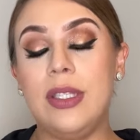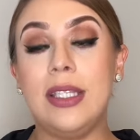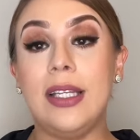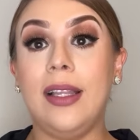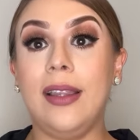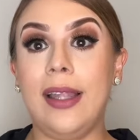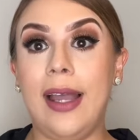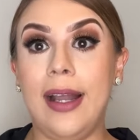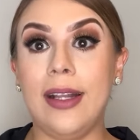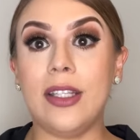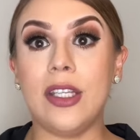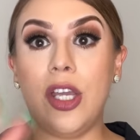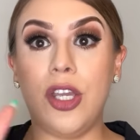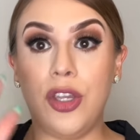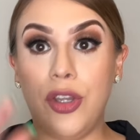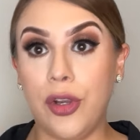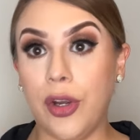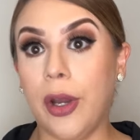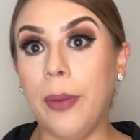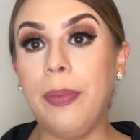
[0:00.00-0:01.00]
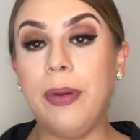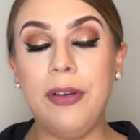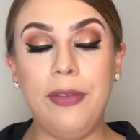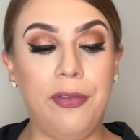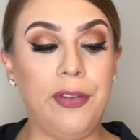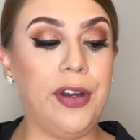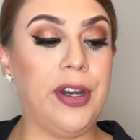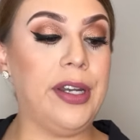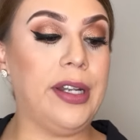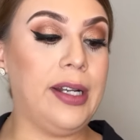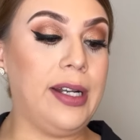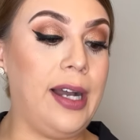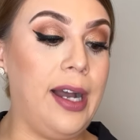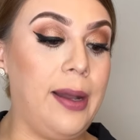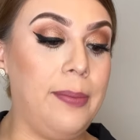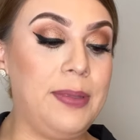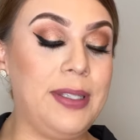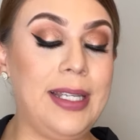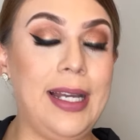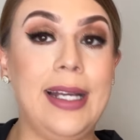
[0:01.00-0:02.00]
to select your
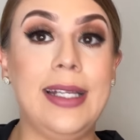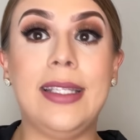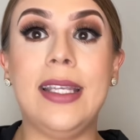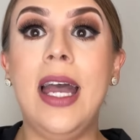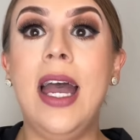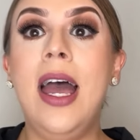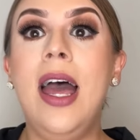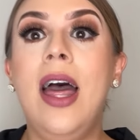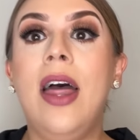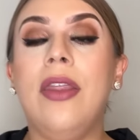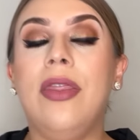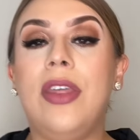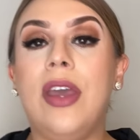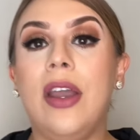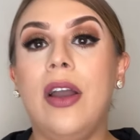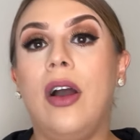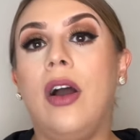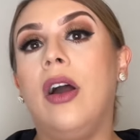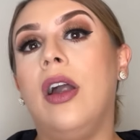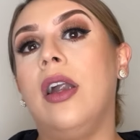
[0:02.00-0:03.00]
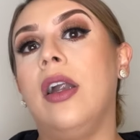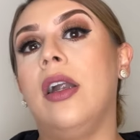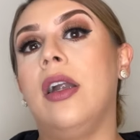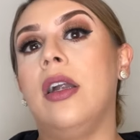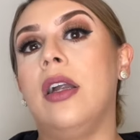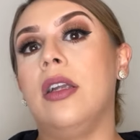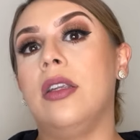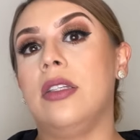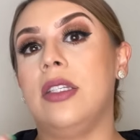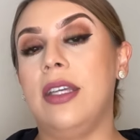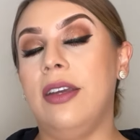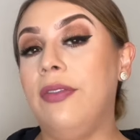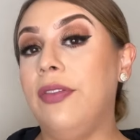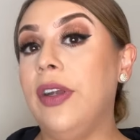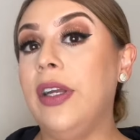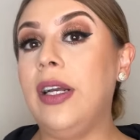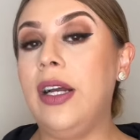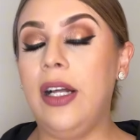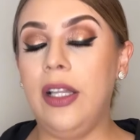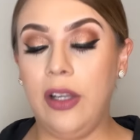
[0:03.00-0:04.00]
preferred cup size. They are
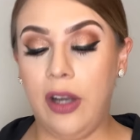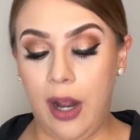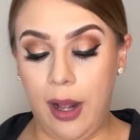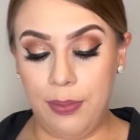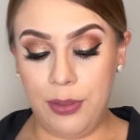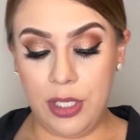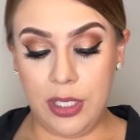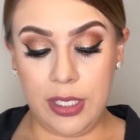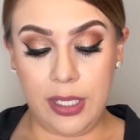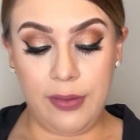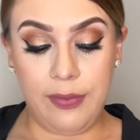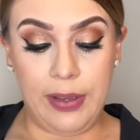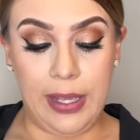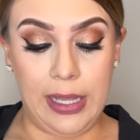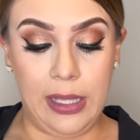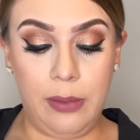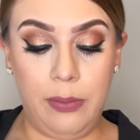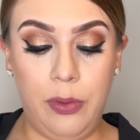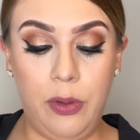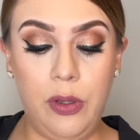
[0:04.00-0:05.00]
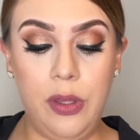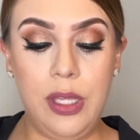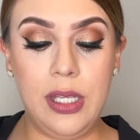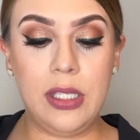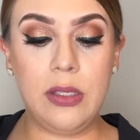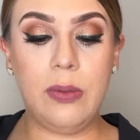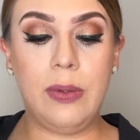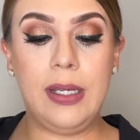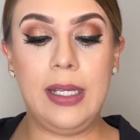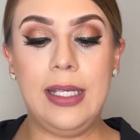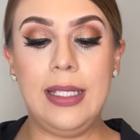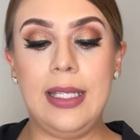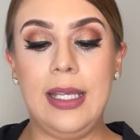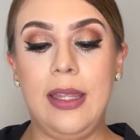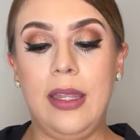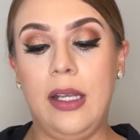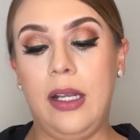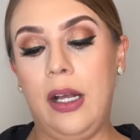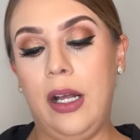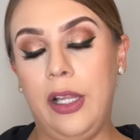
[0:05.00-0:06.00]
different color options available. This one
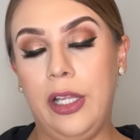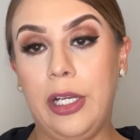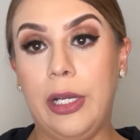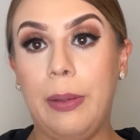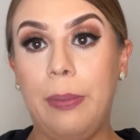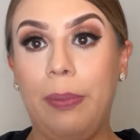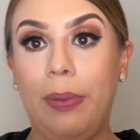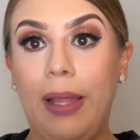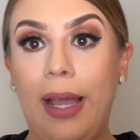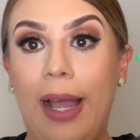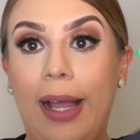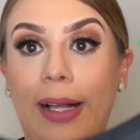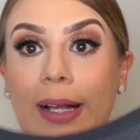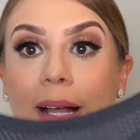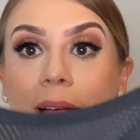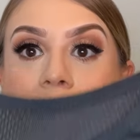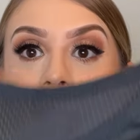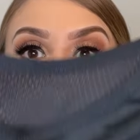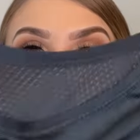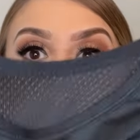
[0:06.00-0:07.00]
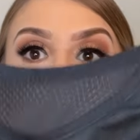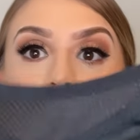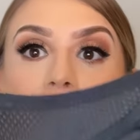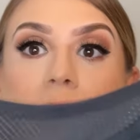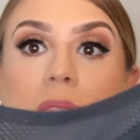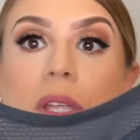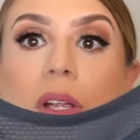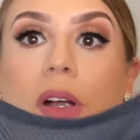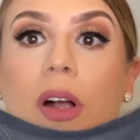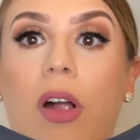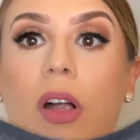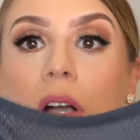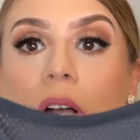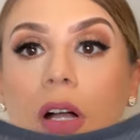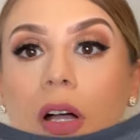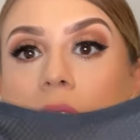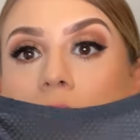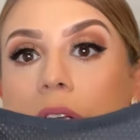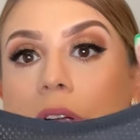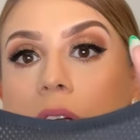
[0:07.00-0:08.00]
is in the color black but there are